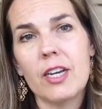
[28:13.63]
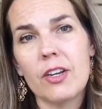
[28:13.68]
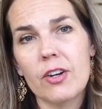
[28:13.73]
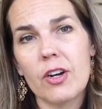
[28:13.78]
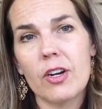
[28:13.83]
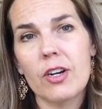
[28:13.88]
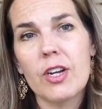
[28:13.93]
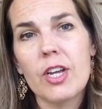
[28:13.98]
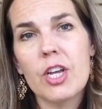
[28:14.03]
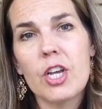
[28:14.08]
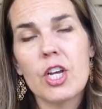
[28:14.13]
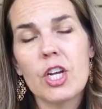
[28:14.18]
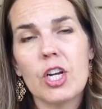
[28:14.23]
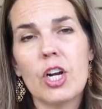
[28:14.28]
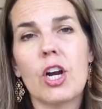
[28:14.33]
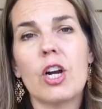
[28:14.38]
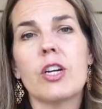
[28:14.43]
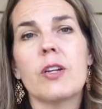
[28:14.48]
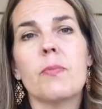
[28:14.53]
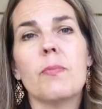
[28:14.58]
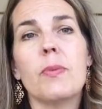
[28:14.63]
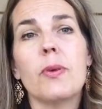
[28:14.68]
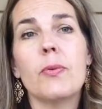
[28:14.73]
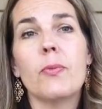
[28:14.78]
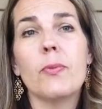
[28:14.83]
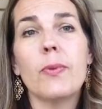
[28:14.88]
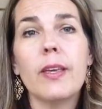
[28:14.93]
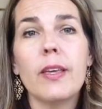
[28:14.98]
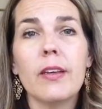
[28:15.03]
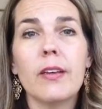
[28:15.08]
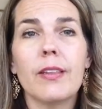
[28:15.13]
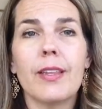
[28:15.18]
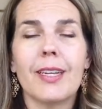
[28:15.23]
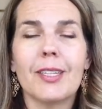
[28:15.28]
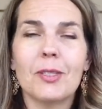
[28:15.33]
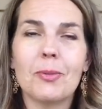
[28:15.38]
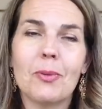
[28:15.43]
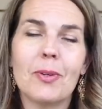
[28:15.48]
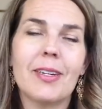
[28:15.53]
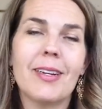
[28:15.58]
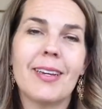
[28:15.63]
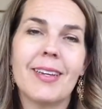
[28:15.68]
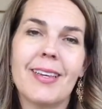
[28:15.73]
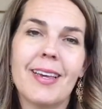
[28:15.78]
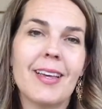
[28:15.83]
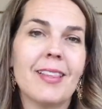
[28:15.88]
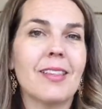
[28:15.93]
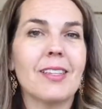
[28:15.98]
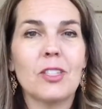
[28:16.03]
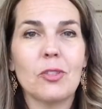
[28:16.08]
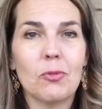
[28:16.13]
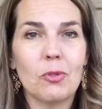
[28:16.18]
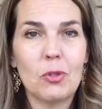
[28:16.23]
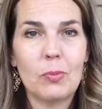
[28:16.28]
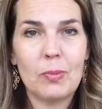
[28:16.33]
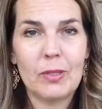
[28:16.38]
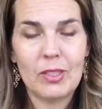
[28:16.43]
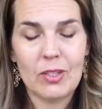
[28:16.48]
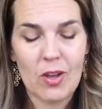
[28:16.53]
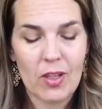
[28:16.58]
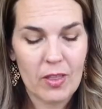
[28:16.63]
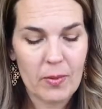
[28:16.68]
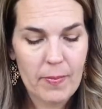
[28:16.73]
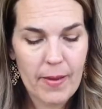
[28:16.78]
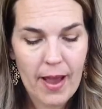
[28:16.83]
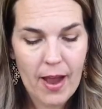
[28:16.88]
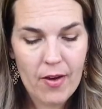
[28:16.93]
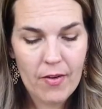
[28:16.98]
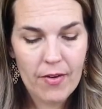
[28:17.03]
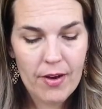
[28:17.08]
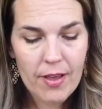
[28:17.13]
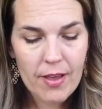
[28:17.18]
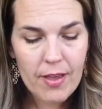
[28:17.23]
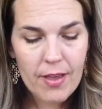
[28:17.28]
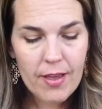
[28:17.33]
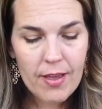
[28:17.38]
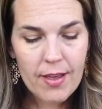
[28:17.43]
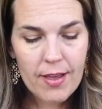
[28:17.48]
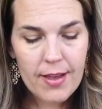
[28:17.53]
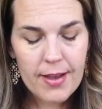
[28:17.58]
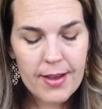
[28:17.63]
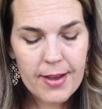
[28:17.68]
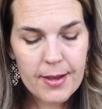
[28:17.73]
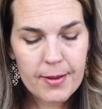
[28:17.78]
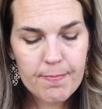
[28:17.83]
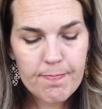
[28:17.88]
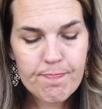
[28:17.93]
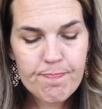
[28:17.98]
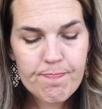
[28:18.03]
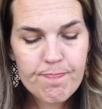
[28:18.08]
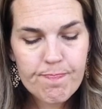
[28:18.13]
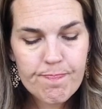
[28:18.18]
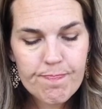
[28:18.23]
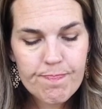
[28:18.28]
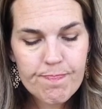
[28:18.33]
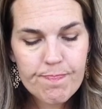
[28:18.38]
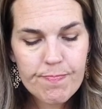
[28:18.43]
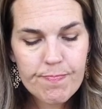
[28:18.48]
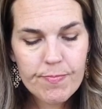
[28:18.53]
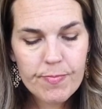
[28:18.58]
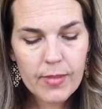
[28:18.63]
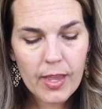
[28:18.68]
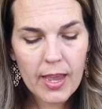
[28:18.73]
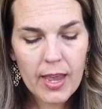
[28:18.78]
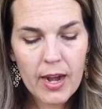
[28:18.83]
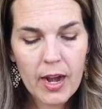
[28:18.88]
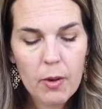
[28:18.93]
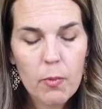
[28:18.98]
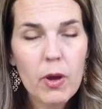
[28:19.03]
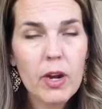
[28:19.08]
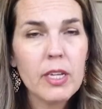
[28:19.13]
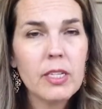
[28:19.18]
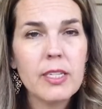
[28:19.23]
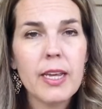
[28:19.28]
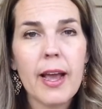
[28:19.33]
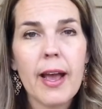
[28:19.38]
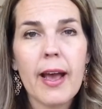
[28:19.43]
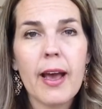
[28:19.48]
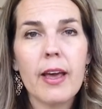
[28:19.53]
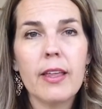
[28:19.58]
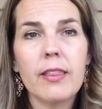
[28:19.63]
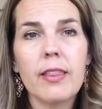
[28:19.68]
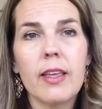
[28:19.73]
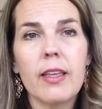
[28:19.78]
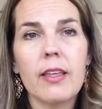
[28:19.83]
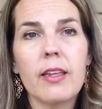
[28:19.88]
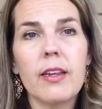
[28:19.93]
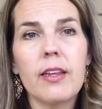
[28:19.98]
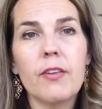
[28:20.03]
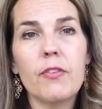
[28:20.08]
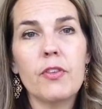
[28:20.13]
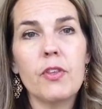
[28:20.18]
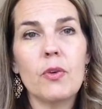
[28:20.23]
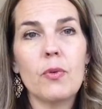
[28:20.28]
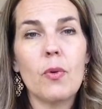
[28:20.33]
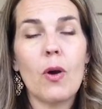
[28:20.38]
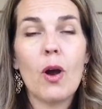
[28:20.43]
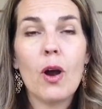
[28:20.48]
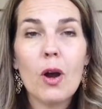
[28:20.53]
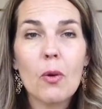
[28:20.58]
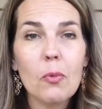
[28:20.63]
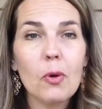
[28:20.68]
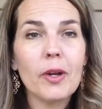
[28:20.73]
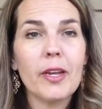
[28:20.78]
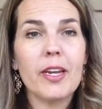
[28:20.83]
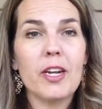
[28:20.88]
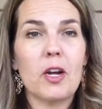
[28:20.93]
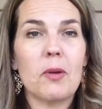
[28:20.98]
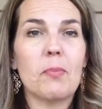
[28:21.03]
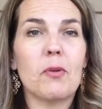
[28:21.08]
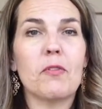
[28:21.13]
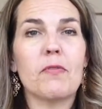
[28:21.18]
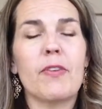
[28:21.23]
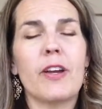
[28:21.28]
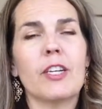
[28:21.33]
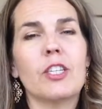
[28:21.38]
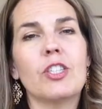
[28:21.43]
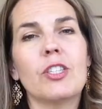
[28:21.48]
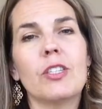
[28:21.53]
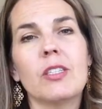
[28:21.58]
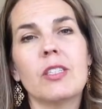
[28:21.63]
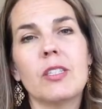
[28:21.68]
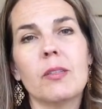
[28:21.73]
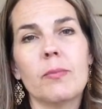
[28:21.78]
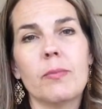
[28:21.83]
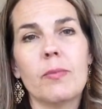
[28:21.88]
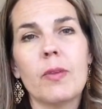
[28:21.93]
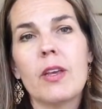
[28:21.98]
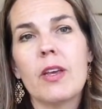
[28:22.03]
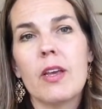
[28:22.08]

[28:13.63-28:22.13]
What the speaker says: our guard and be real. That's what, again, this group is all about. And I wanted to add that if you are working on perfectionism,